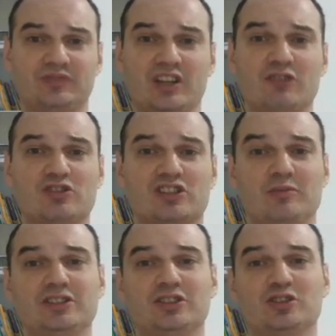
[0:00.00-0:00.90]
he was
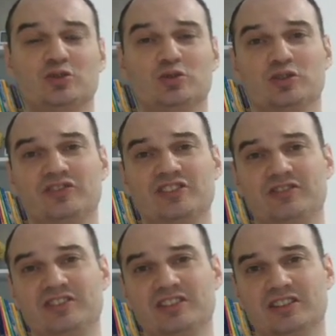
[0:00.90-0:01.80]
committed to
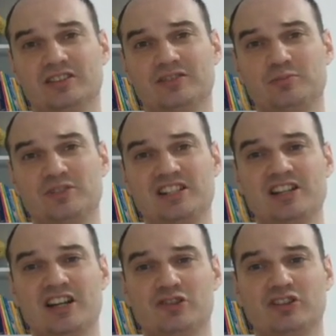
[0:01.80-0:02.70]
a
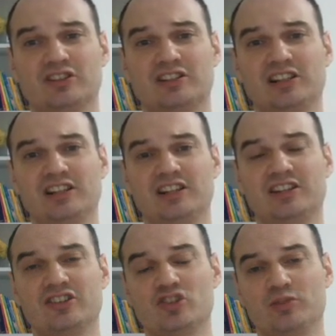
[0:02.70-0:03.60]
psychiatric
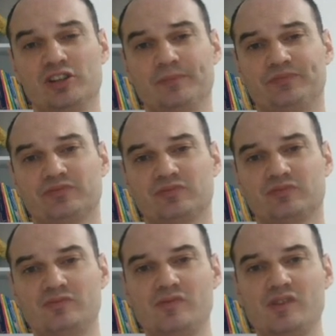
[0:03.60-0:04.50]
clinic in Germany.
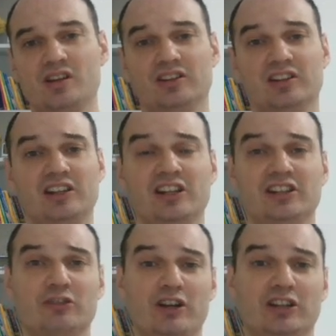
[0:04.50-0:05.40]
The
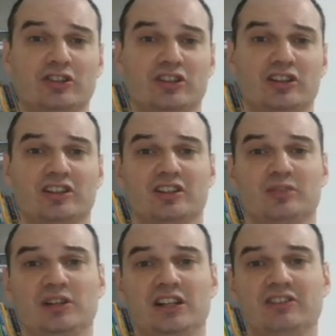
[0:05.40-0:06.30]
clinic
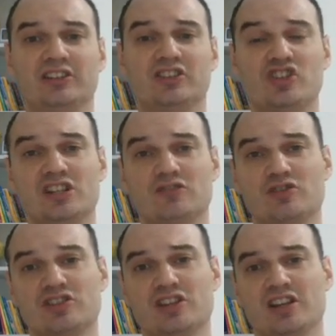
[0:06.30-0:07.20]
director, believing that chess
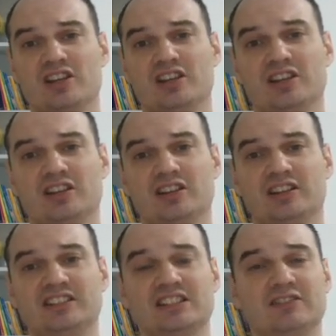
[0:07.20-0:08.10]
was
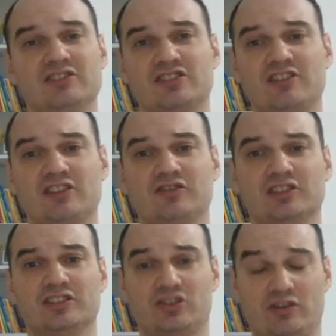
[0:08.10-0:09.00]
excessively
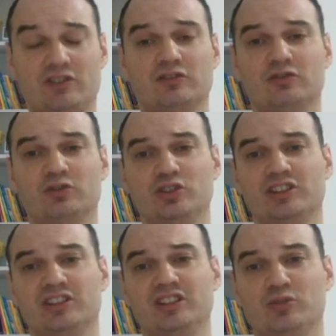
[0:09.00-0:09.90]
stressful for
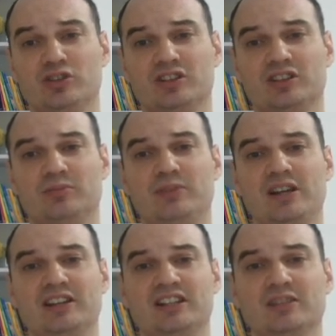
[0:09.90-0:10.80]
Diemer,
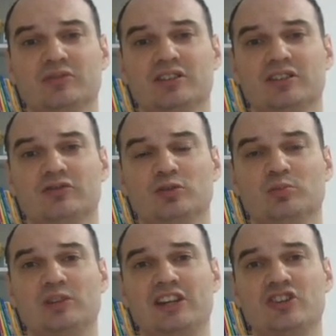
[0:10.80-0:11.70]
banned him
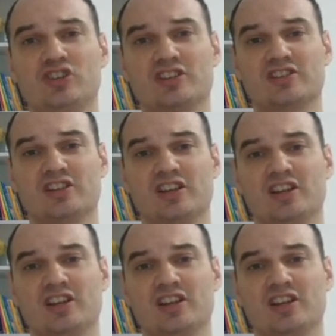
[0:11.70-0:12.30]
from playing chess.